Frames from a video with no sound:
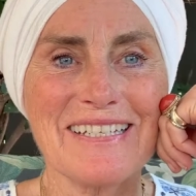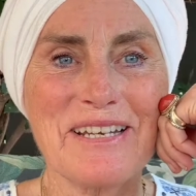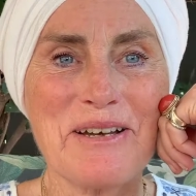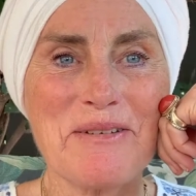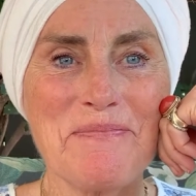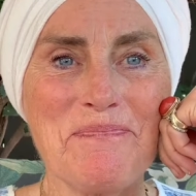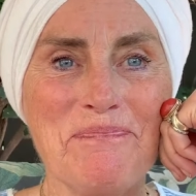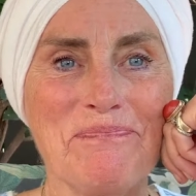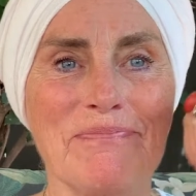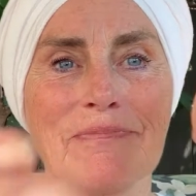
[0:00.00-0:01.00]
Satnam,
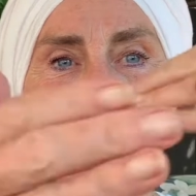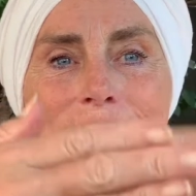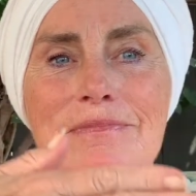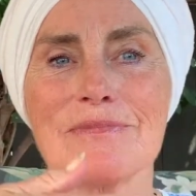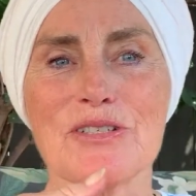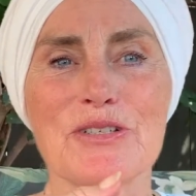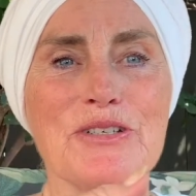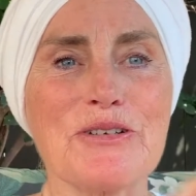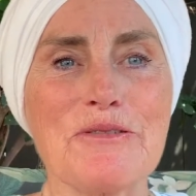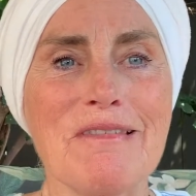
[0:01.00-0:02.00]

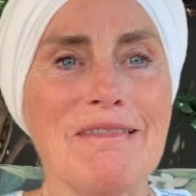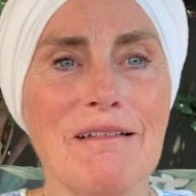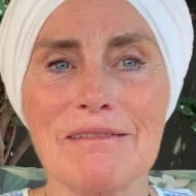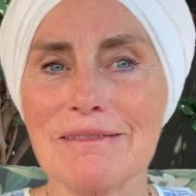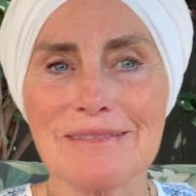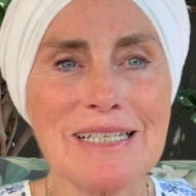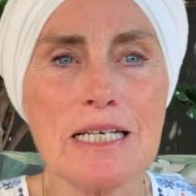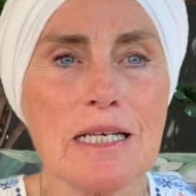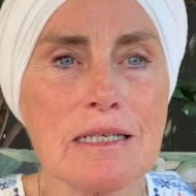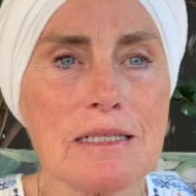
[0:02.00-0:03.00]
truth,
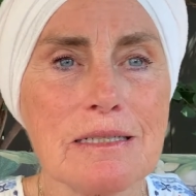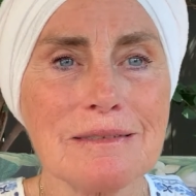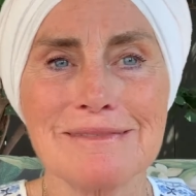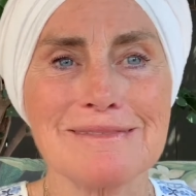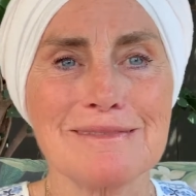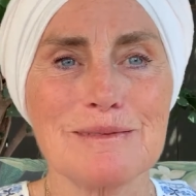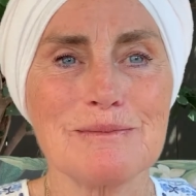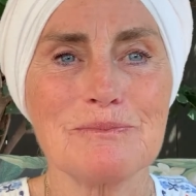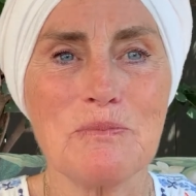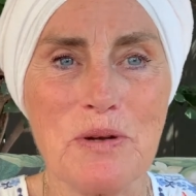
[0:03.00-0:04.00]

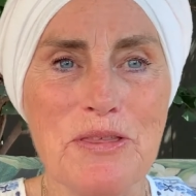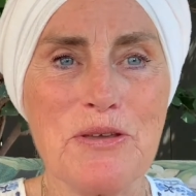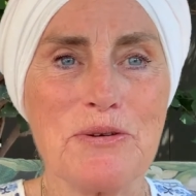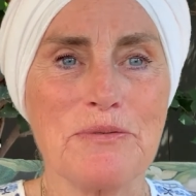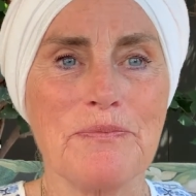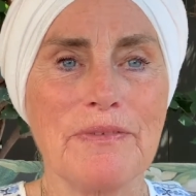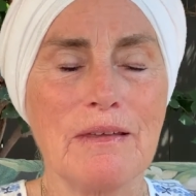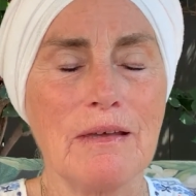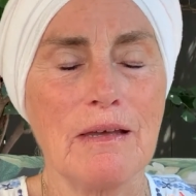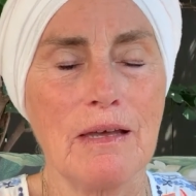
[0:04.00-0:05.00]
connection with you.
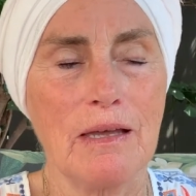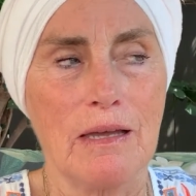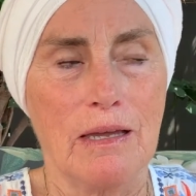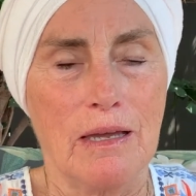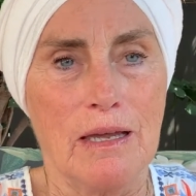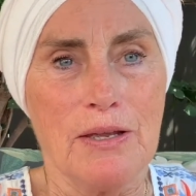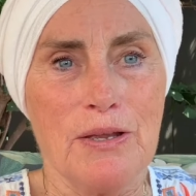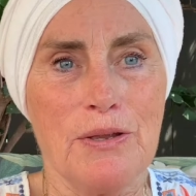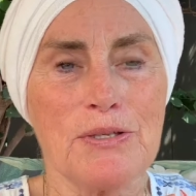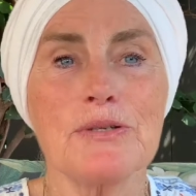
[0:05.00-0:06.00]

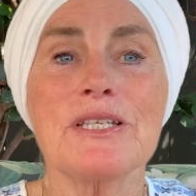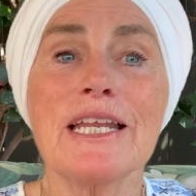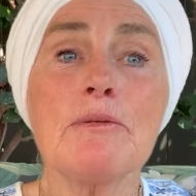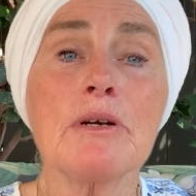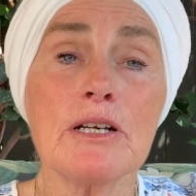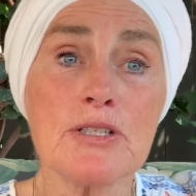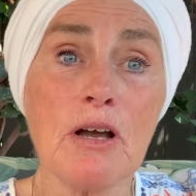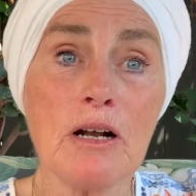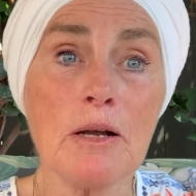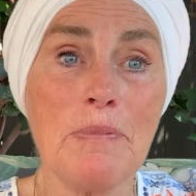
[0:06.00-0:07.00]
So today we're going to
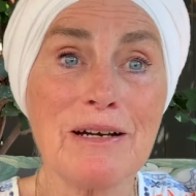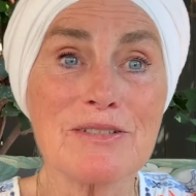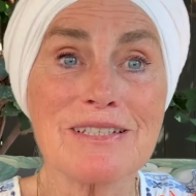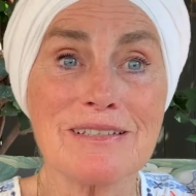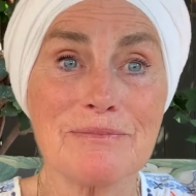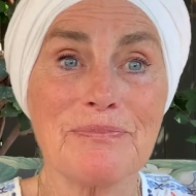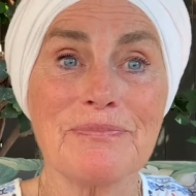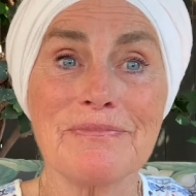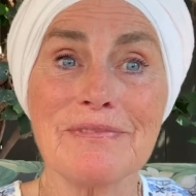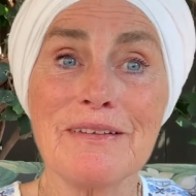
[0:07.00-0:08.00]
talk about
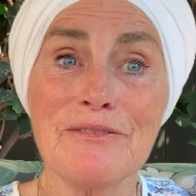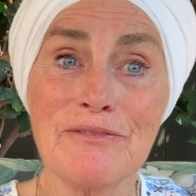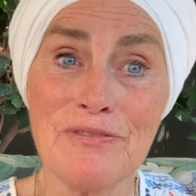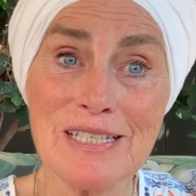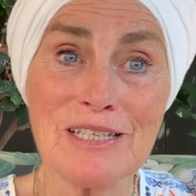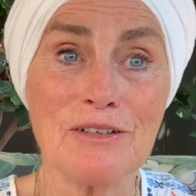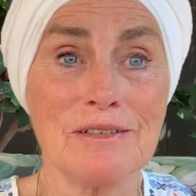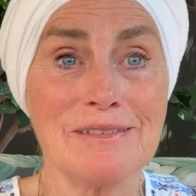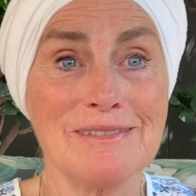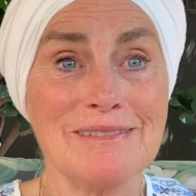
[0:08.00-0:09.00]
physical